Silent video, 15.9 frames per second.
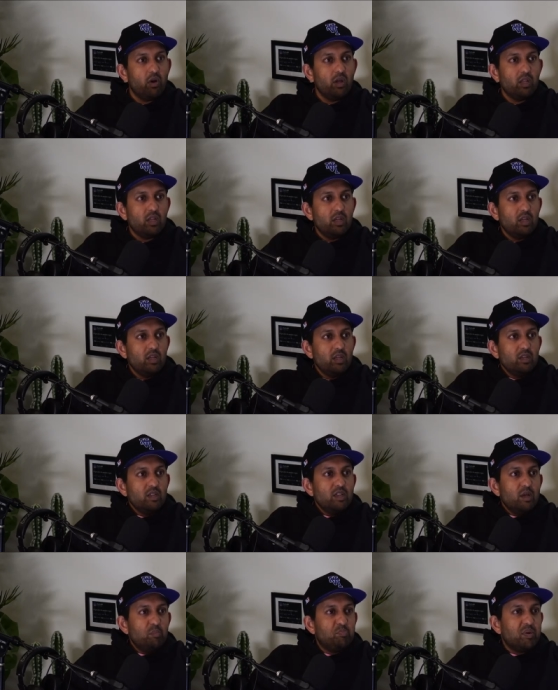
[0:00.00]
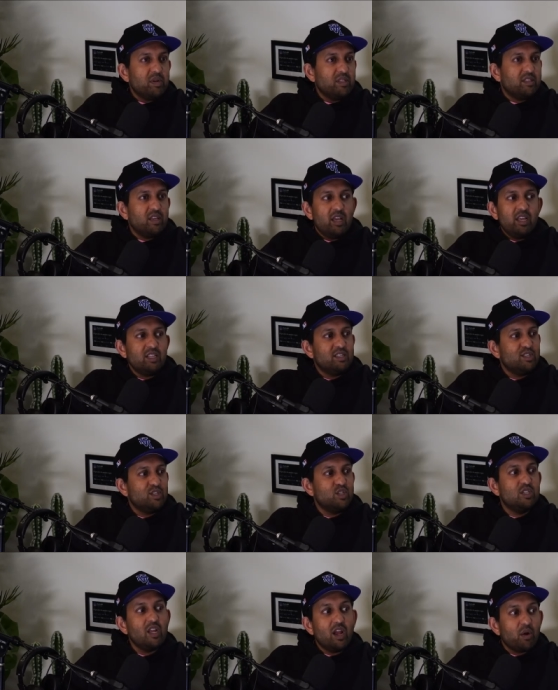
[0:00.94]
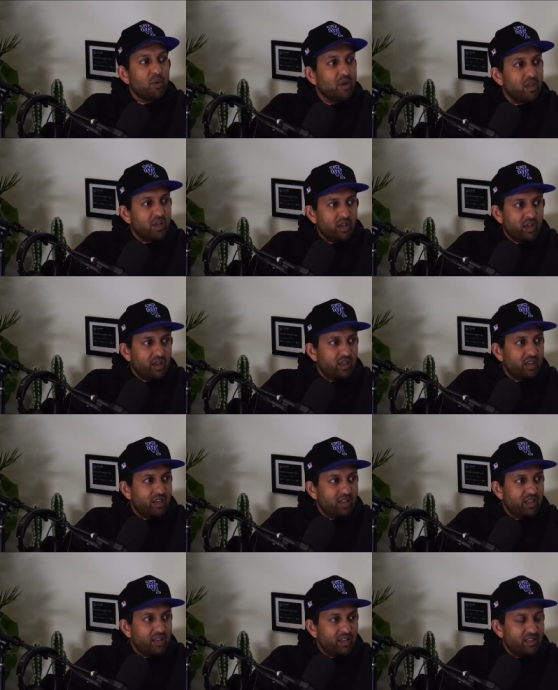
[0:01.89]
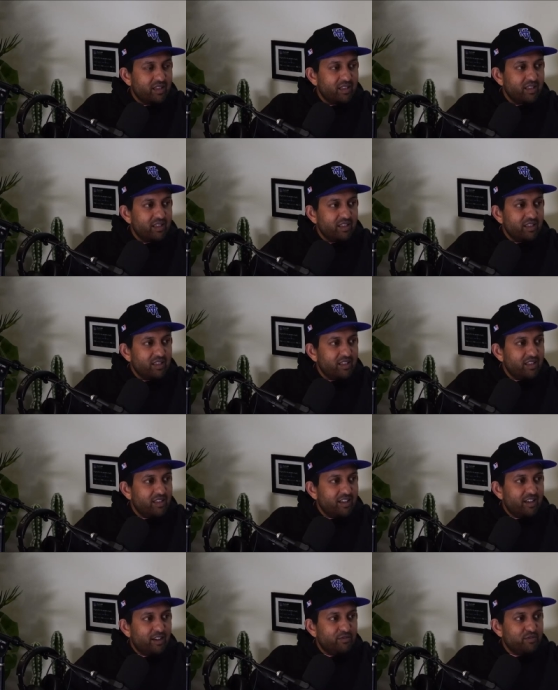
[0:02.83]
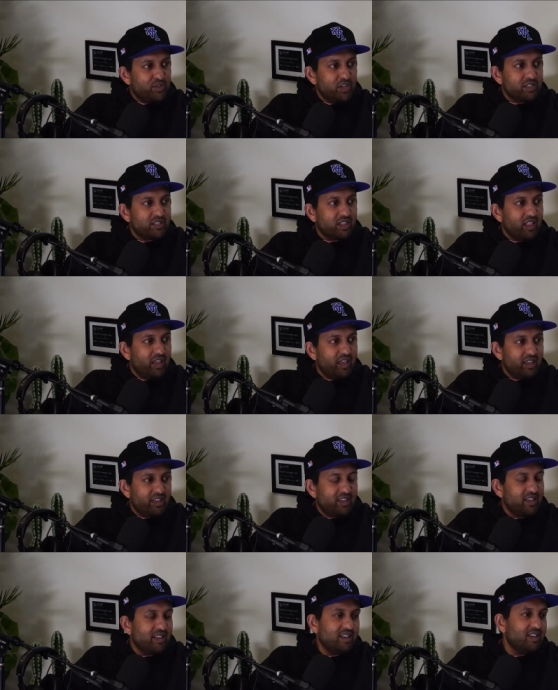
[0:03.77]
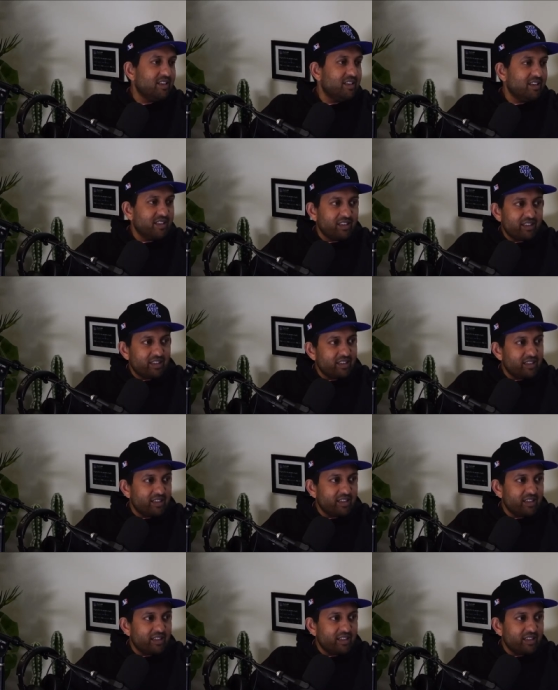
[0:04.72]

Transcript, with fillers: it. But the hysteria. Yeah. Of just like. It's all